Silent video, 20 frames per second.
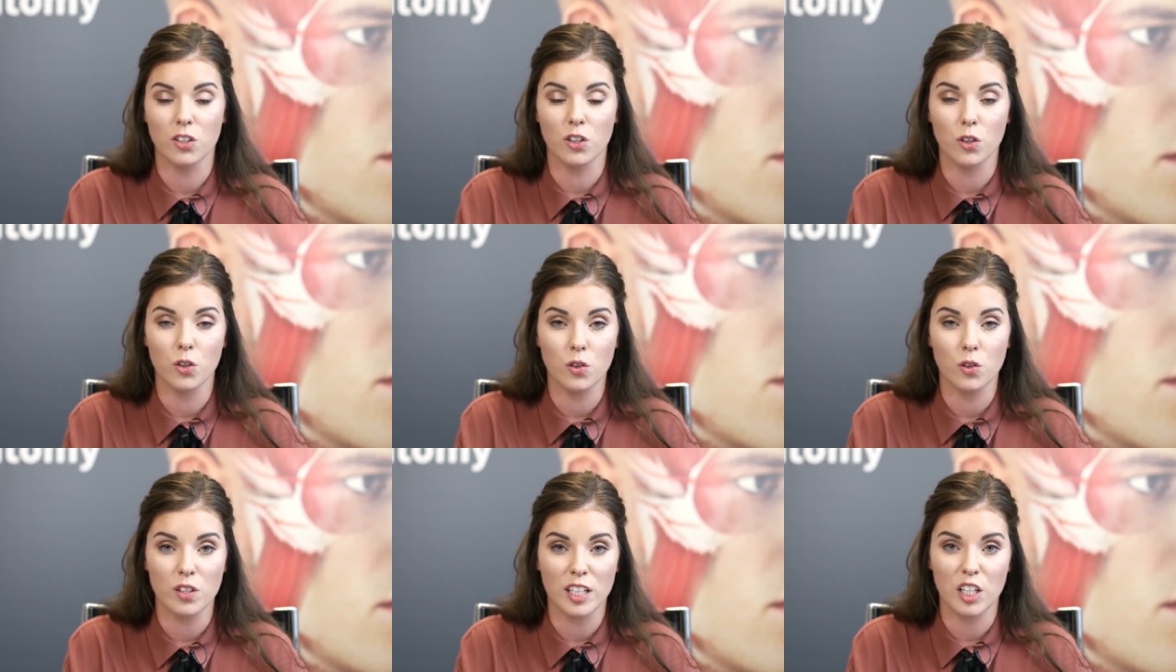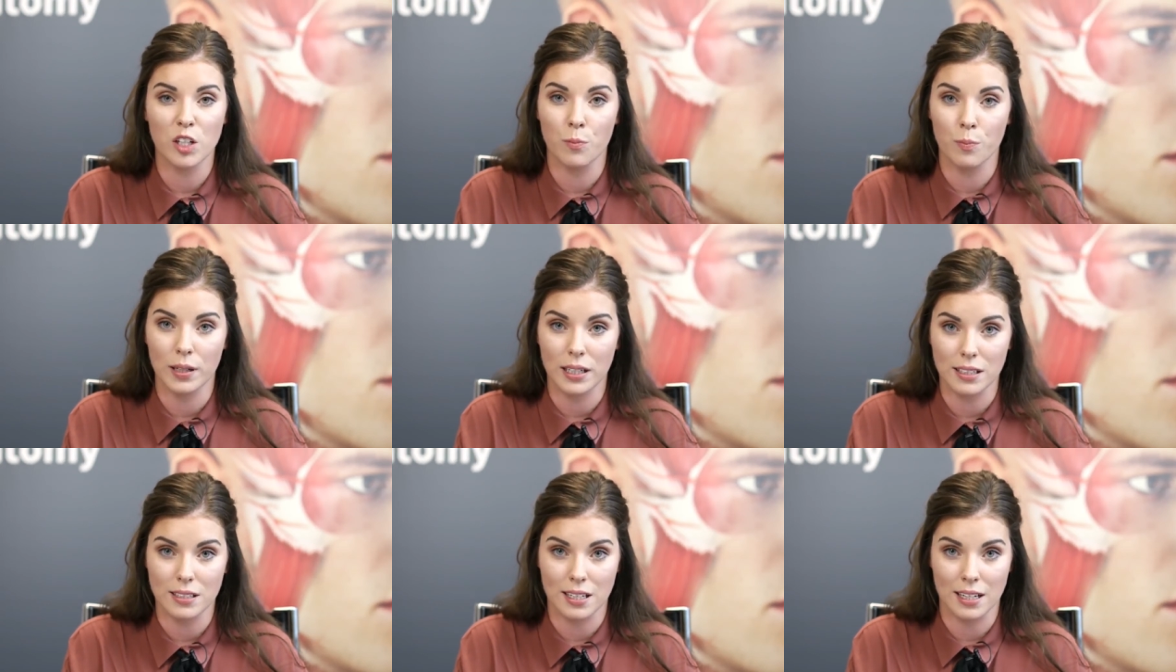using
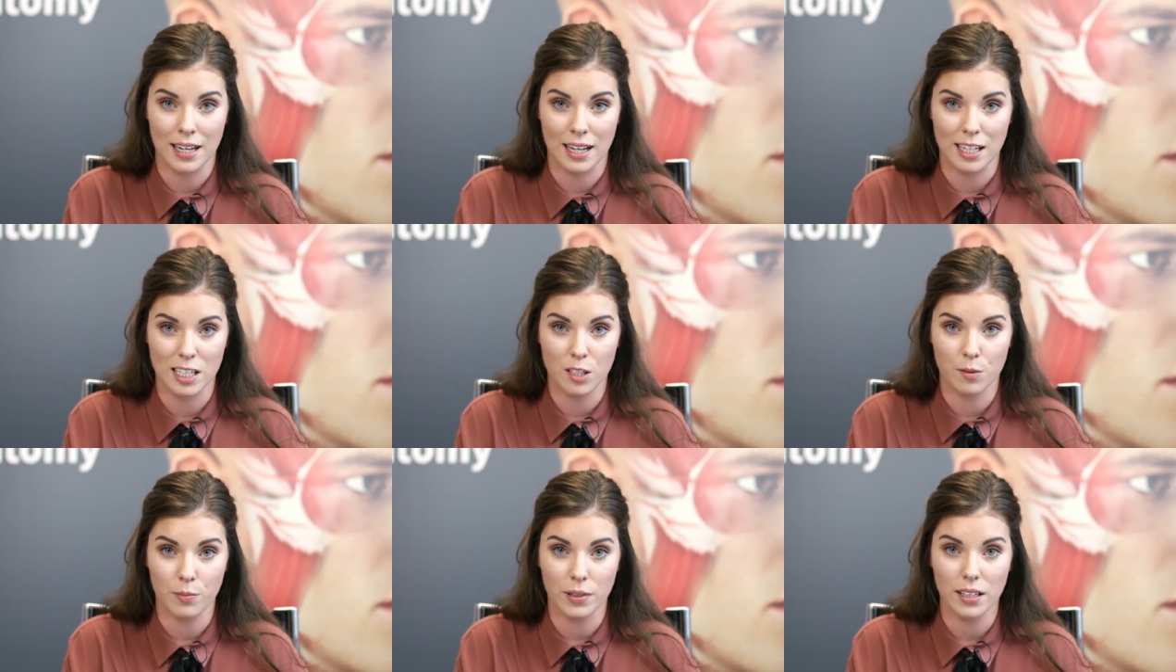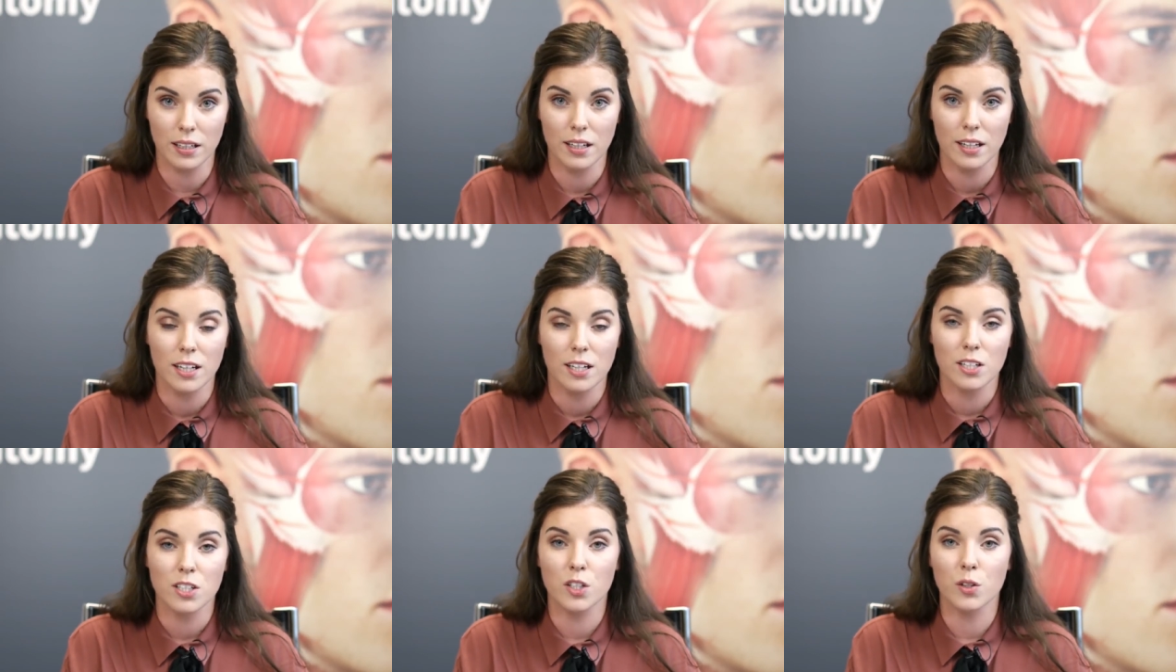Complete
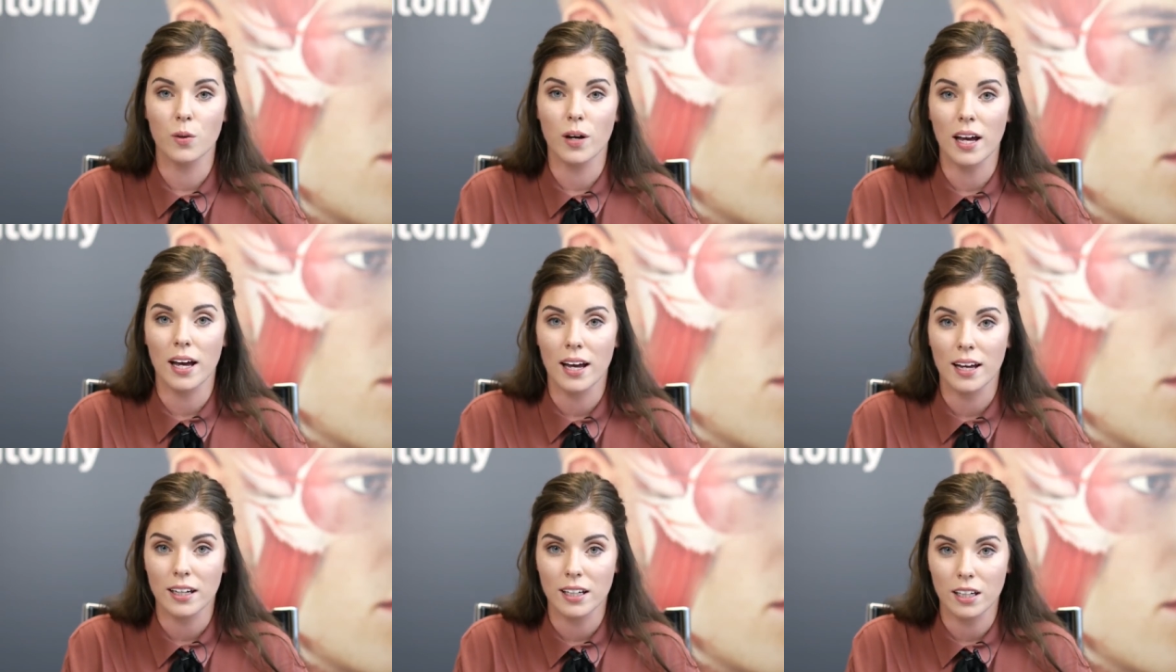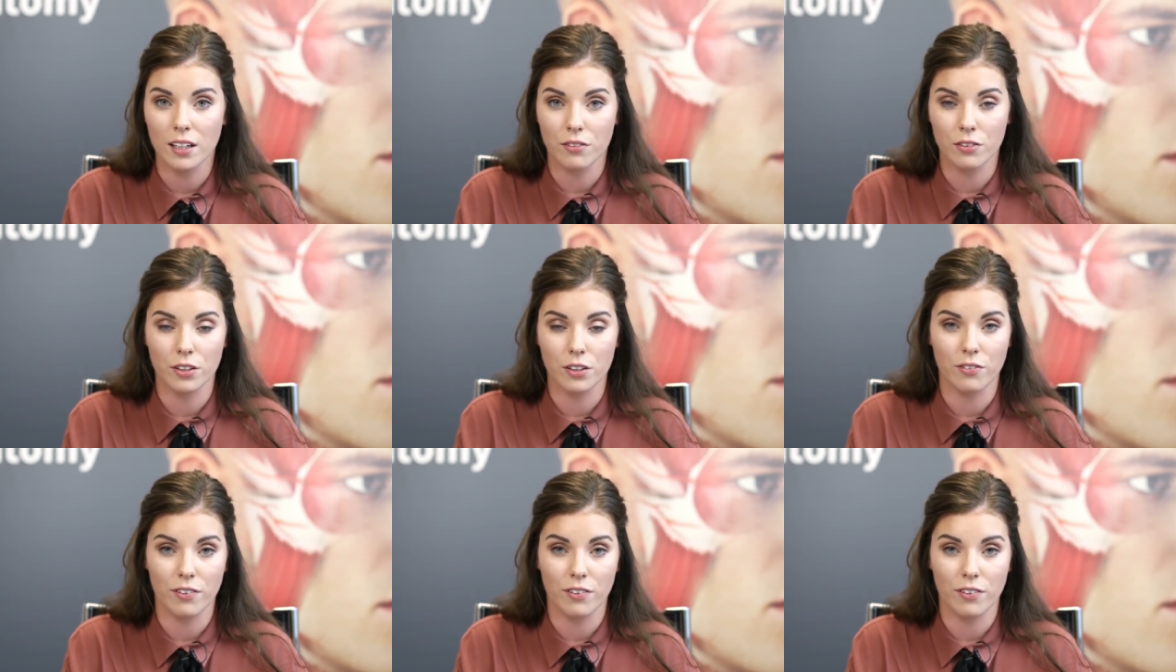Anatomy to any of your